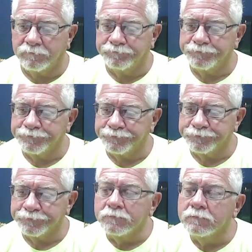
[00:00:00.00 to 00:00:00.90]

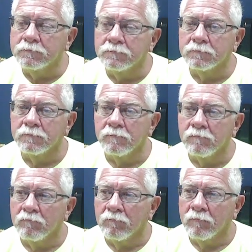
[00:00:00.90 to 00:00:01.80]

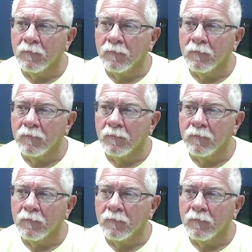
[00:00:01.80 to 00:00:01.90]
Nothing is said.